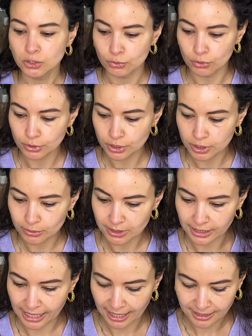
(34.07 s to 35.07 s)
so we're going to
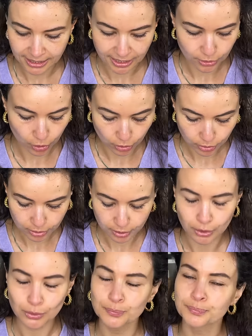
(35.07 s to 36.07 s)
use that. And
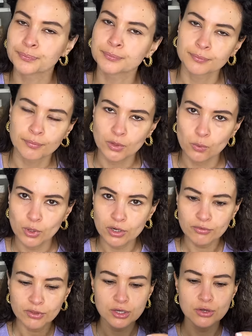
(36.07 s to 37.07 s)
also one
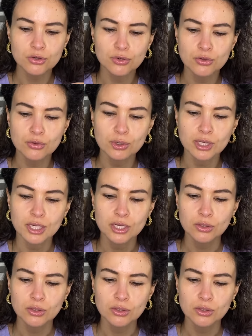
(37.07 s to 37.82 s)
of the new